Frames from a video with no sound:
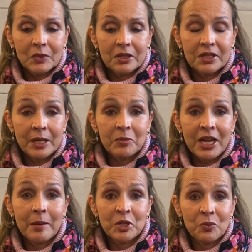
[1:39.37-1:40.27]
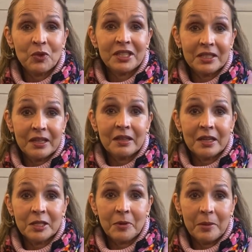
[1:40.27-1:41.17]
Sometimes when we see
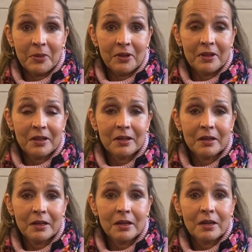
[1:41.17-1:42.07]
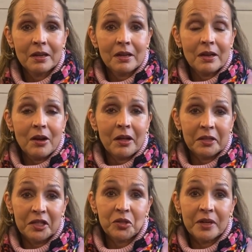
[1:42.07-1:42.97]
these people on the
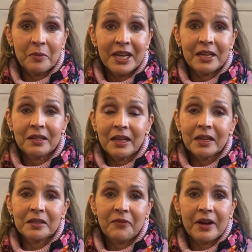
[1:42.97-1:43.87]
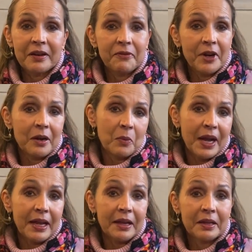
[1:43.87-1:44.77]
street, we can think it's very far
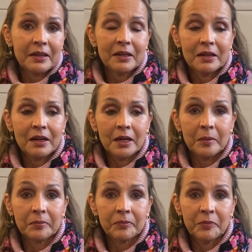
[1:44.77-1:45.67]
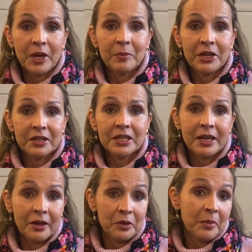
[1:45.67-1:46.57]
away, but I'm here to
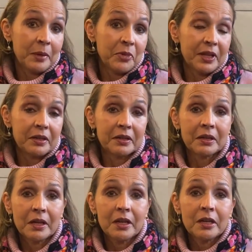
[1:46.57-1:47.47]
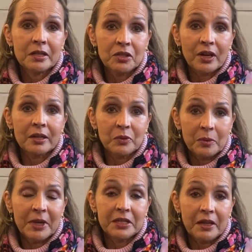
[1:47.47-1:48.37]
tell you my brother struggled with
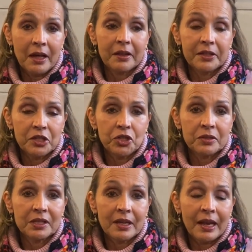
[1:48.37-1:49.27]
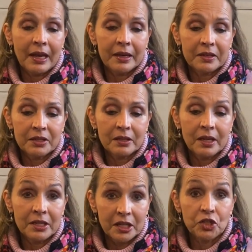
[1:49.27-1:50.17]
mental health issues and
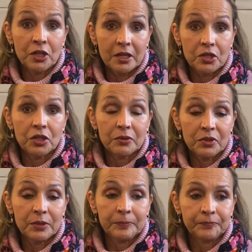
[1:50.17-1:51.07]
addiction issues.